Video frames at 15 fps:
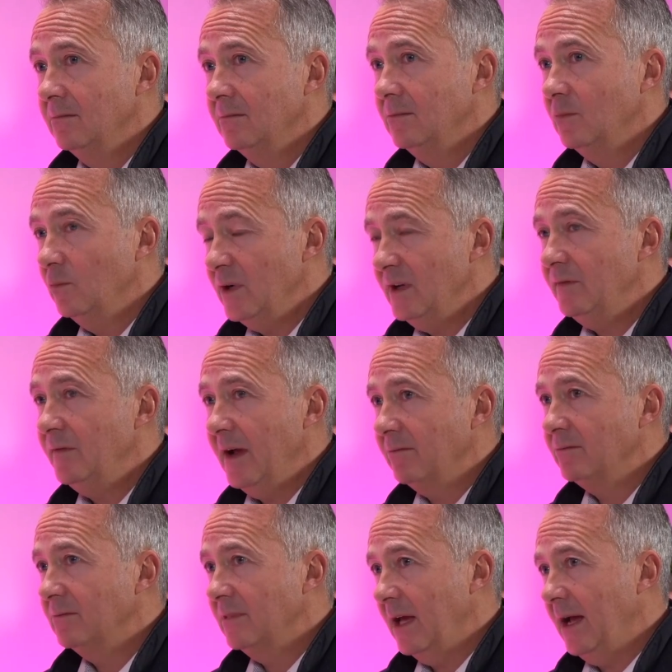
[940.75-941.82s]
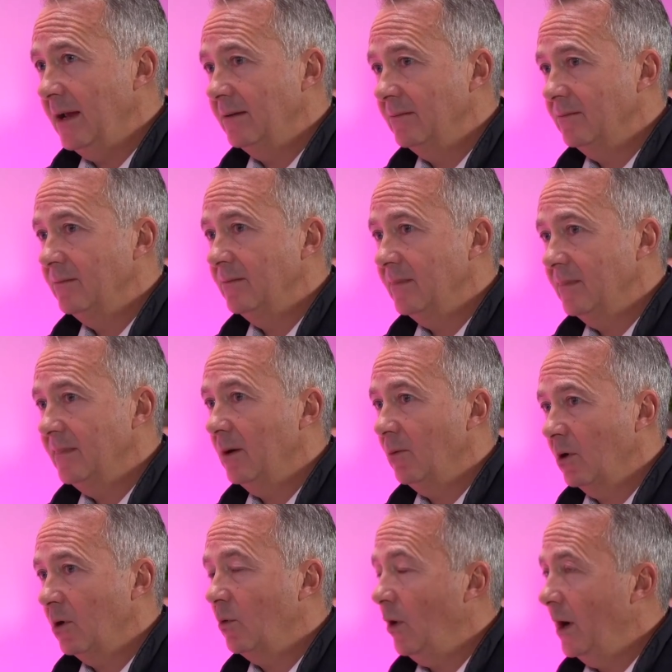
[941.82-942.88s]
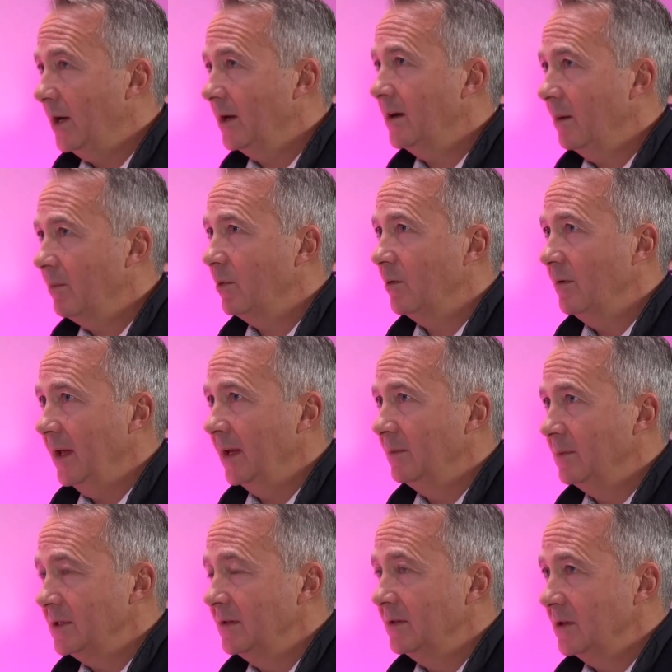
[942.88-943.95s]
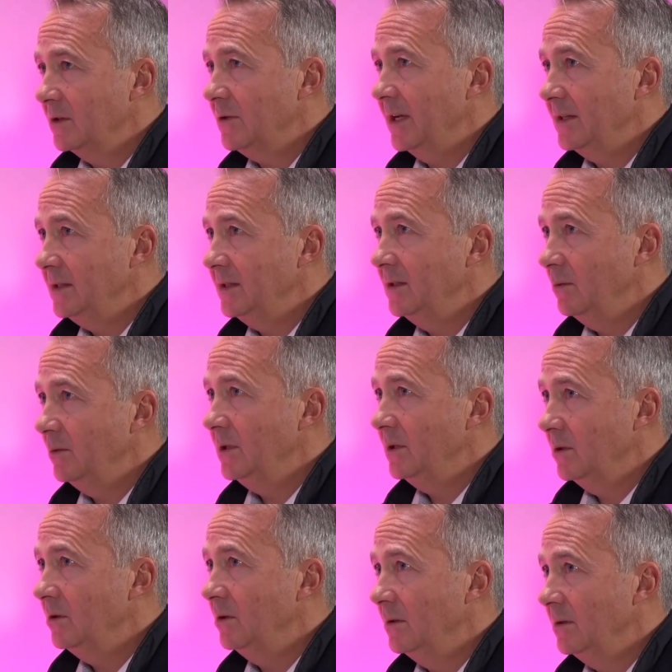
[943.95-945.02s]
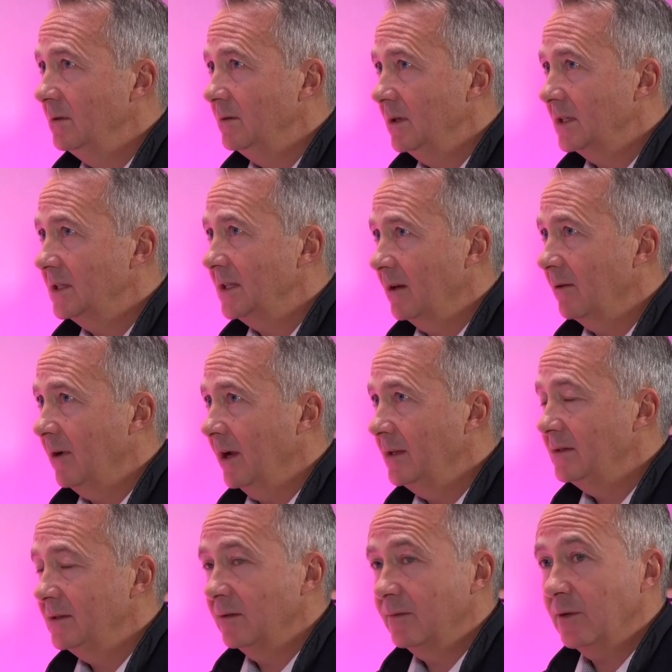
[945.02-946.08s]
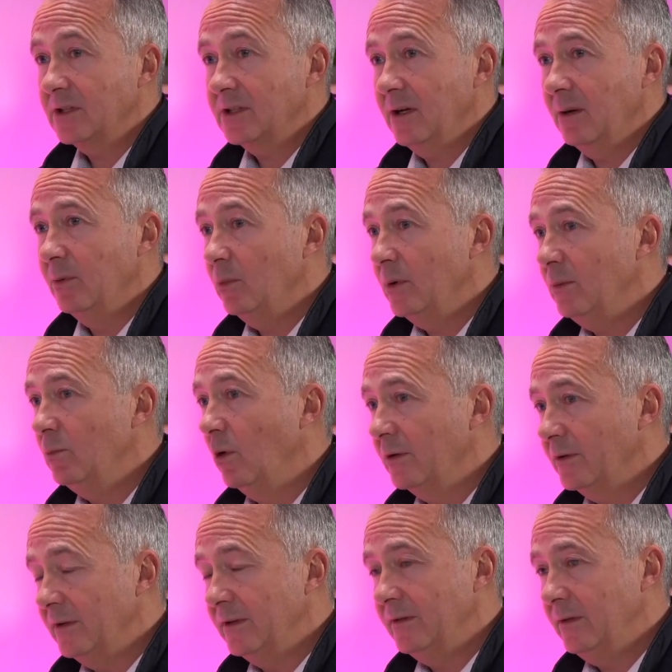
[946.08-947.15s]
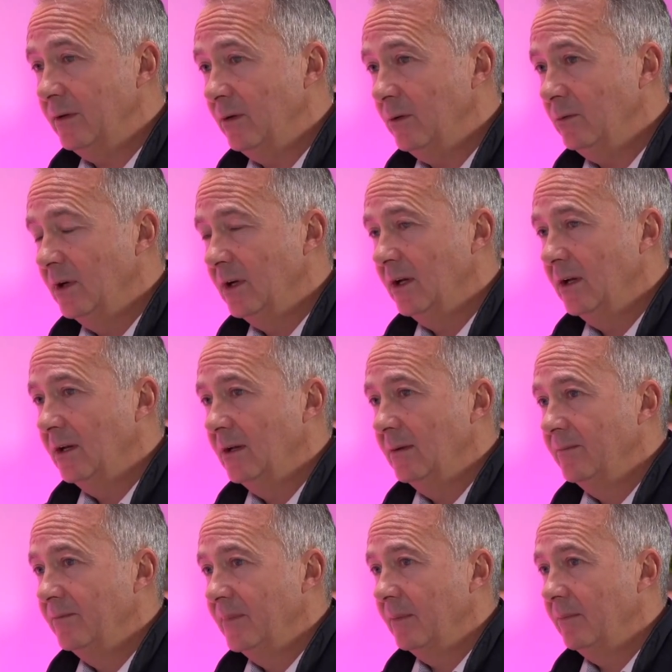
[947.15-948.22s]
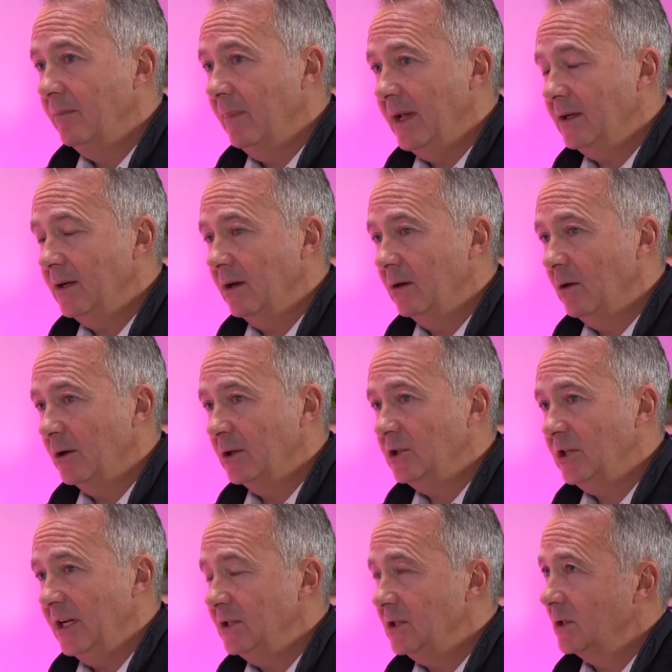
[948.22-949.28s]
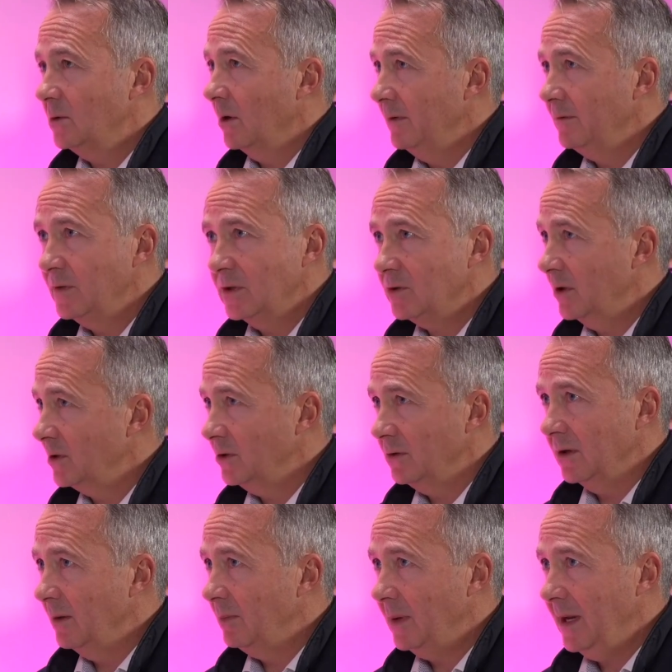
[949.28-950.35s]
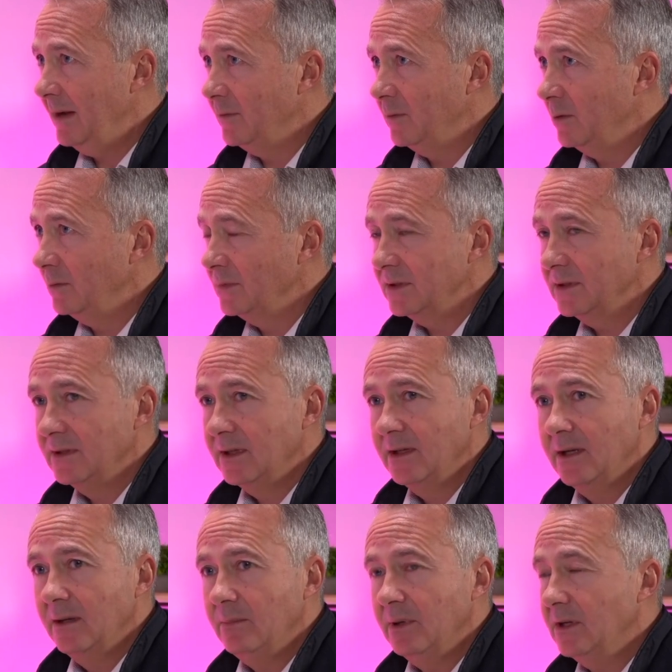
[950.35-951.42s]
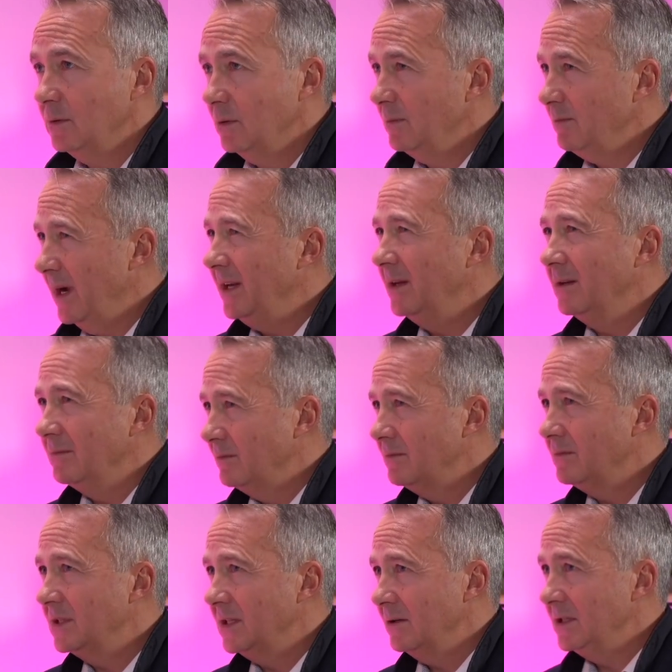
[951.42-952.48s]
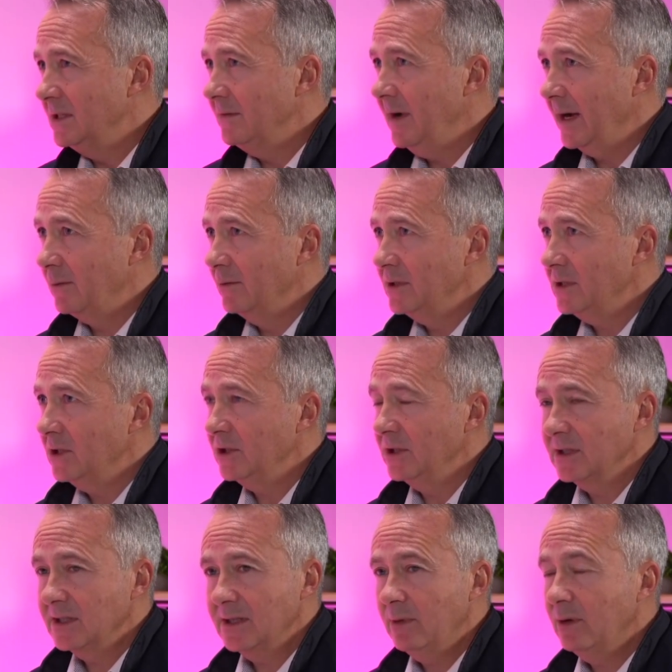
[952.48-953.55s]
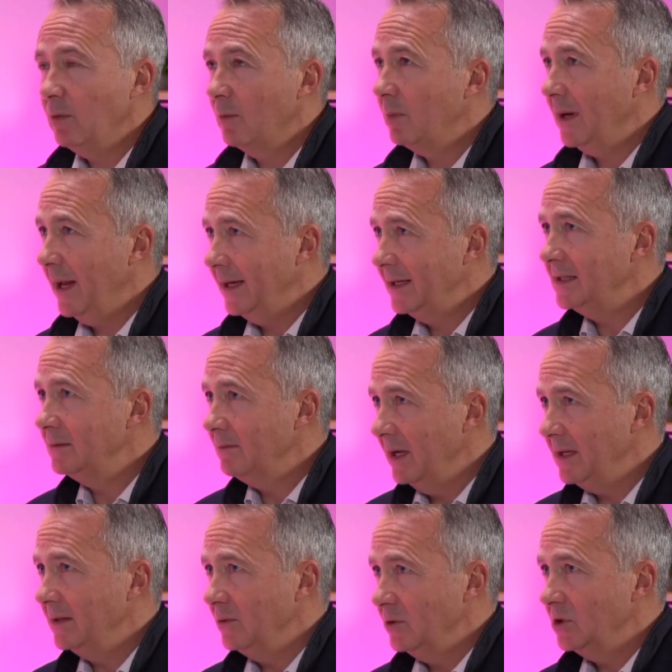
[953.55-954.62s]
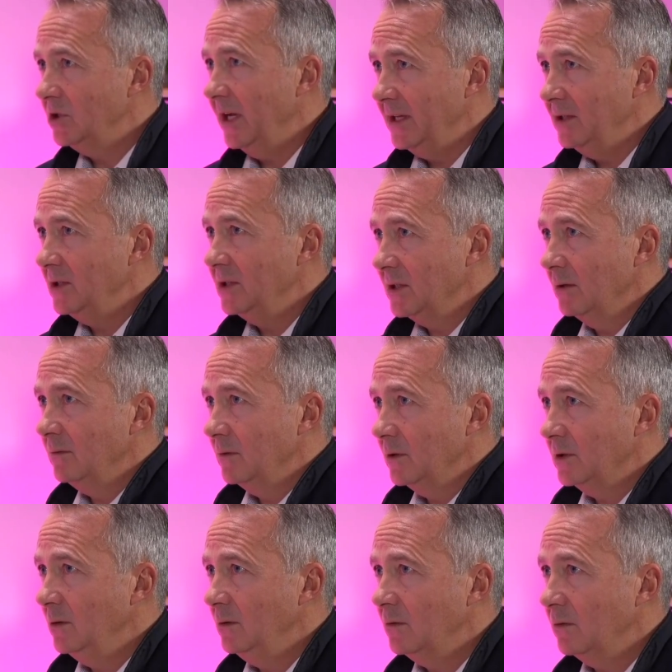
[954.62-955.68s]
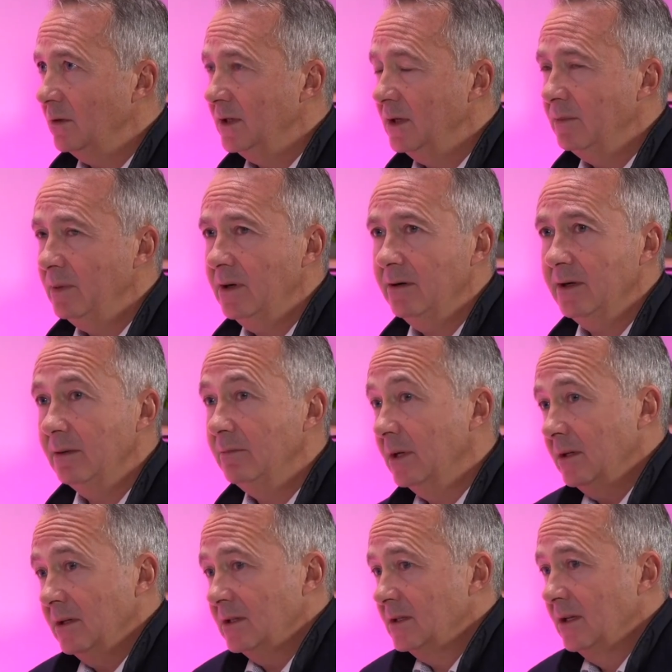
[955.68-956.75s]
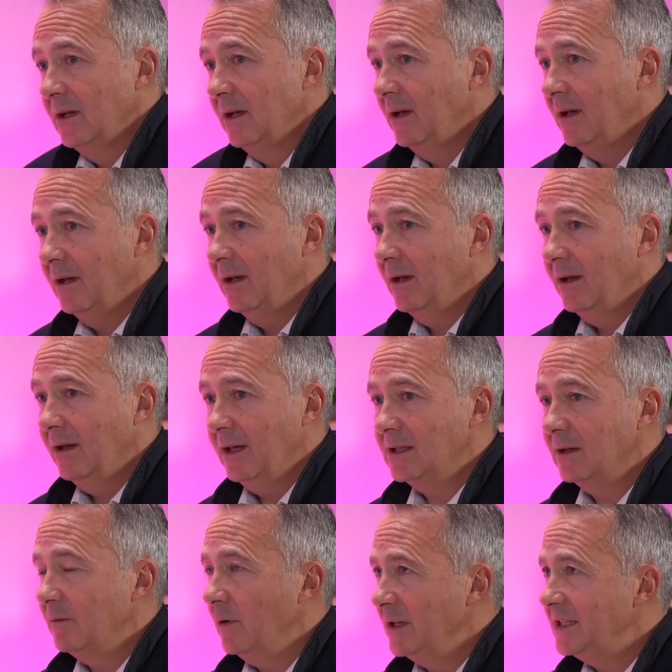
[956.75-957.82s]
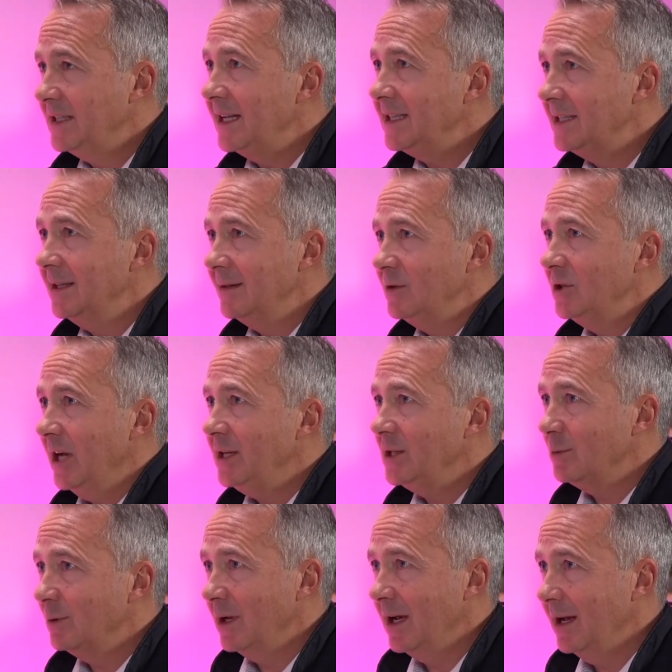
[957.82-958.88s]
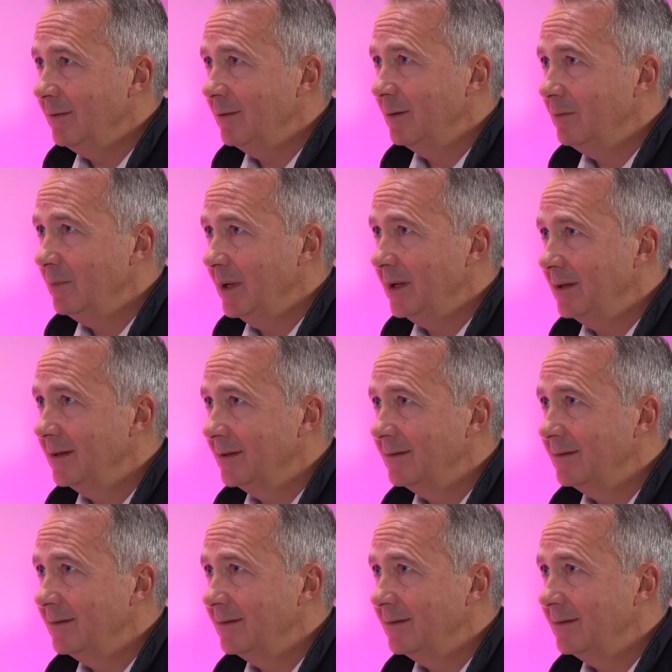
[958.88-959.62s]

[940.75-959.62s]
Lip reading: we found that there were quite a number of elements of the strategy that we could accelerate. So, for example, we wanted to make a lot of changes to our infrastructure and our platforms because we'd made a series of acquisitions, and we were planning to make those changes over a 2-3 year period because it's a very sensitive change when you have a big